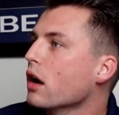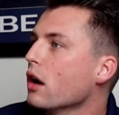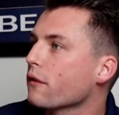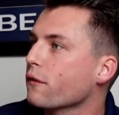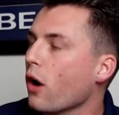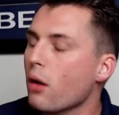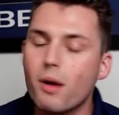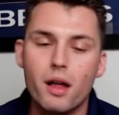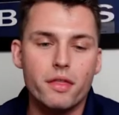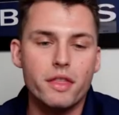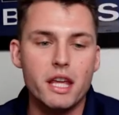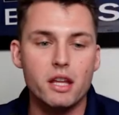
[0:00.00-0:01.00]
from
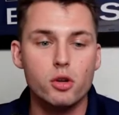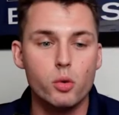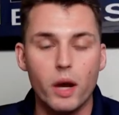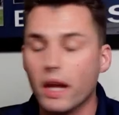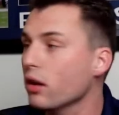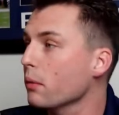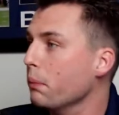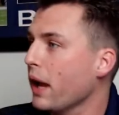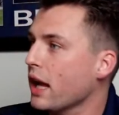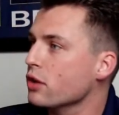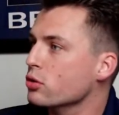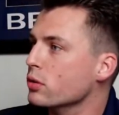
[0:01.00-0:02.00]
the New England
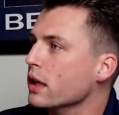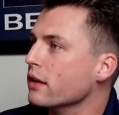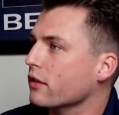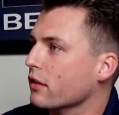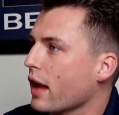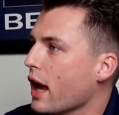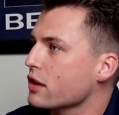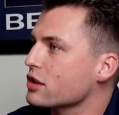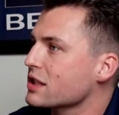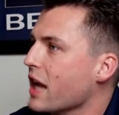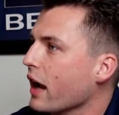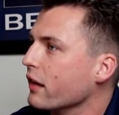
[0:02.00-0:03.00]
Patriots slash
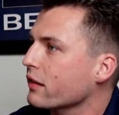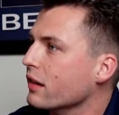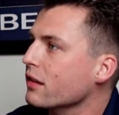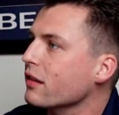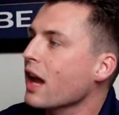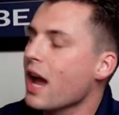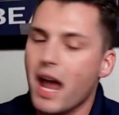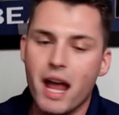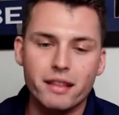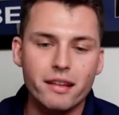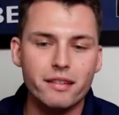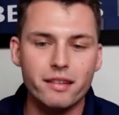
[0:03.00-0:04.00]
Texans
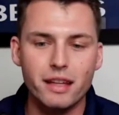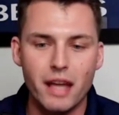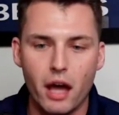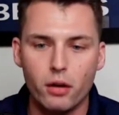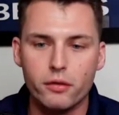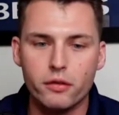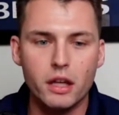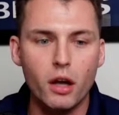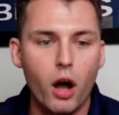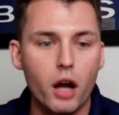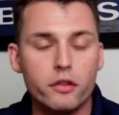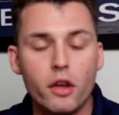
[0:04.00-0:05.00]
and the Seattle
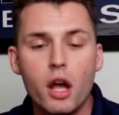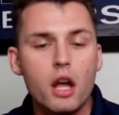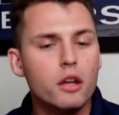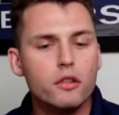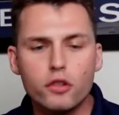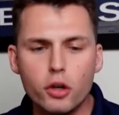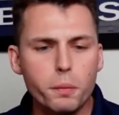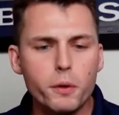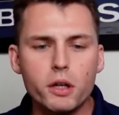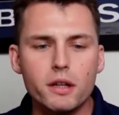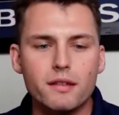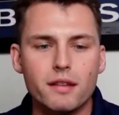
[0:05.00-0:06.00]
Seahawks. Super
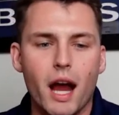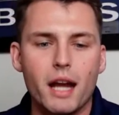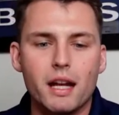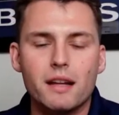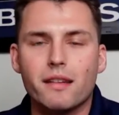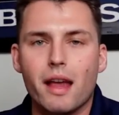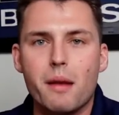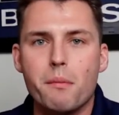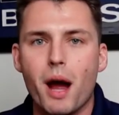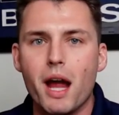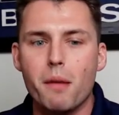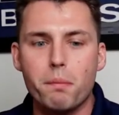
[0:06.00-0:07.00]
good signings, in
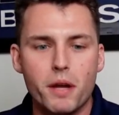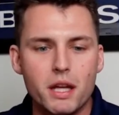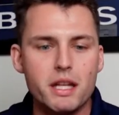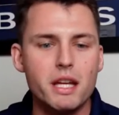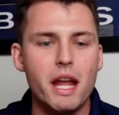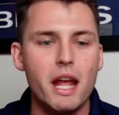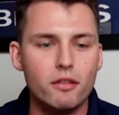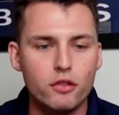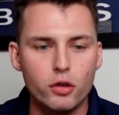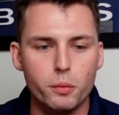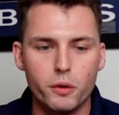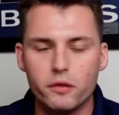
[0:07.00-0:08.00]
my opinion. It's
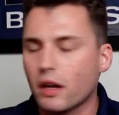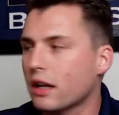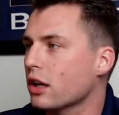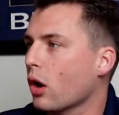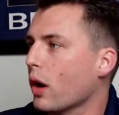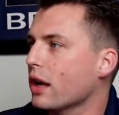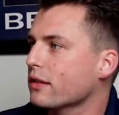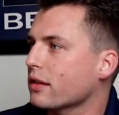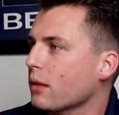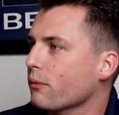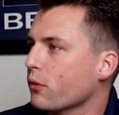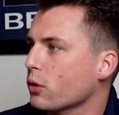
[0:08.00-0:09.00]
super excited to go into
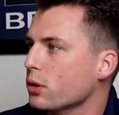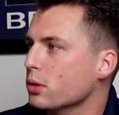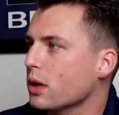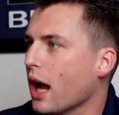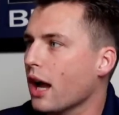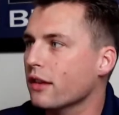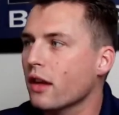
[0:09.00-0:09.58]
them for you guys,